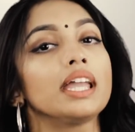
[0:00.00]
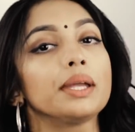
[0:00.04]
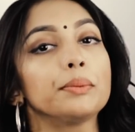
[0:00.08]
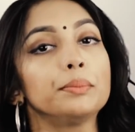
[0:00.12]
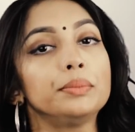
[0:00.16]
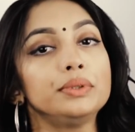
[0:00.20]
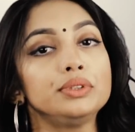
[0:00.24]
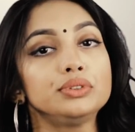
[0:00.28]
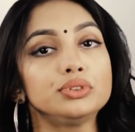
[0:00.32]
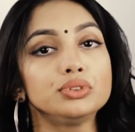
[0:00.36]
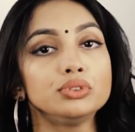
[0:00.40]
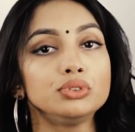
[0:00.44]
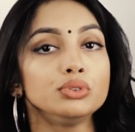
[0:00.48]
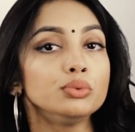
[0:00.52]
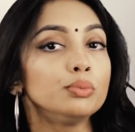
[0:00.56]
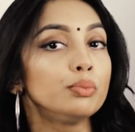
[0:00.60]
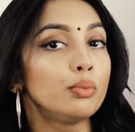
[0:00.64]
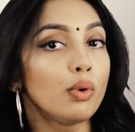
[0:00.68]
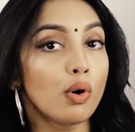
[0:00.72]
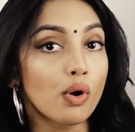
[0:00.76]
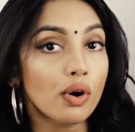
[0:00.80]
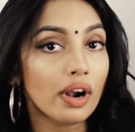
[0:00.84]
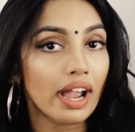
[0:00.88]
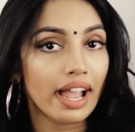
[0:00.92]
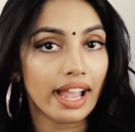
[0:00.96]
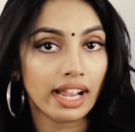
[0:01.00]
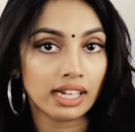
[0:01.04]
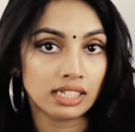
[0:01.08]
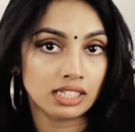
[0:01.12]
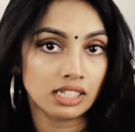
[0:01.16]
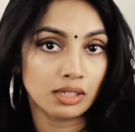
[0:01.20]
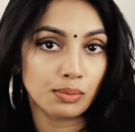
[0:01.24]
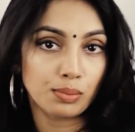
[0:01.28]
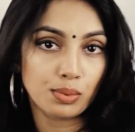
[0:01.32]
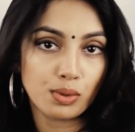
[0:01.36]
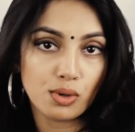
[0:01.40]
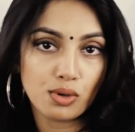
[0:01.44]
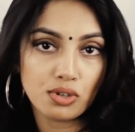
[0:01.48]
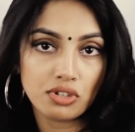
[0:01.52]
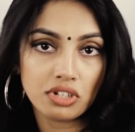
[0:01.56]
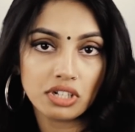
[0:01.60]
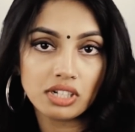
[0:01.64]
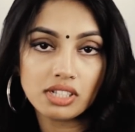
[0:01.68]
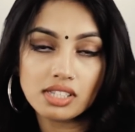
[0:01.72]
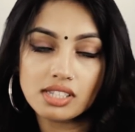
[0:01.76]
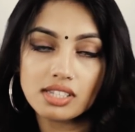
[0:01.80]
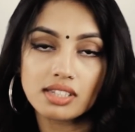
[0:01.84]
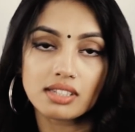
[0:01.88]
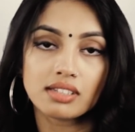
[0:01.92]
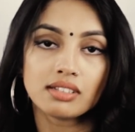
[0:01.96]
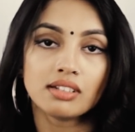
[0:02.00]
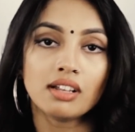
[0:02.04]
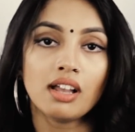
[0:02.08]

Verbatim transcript: able to do more acting projects.